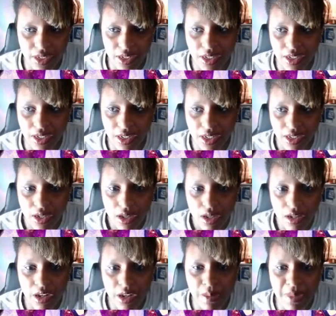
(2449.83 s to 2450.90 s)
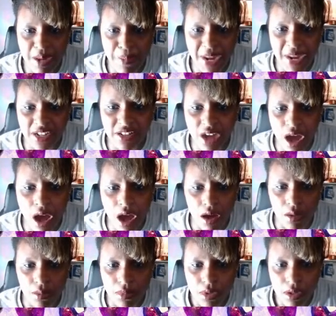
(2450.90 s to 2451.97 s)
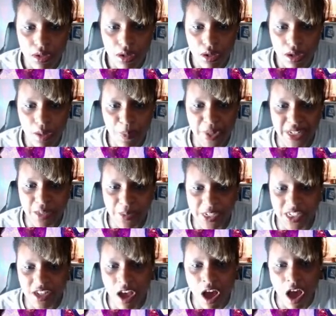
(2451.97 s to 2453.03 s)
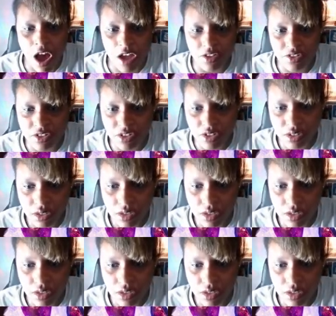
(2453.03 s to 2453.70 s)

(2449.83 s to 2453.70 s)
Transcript: Look at me being dumb! I picked up a sauce!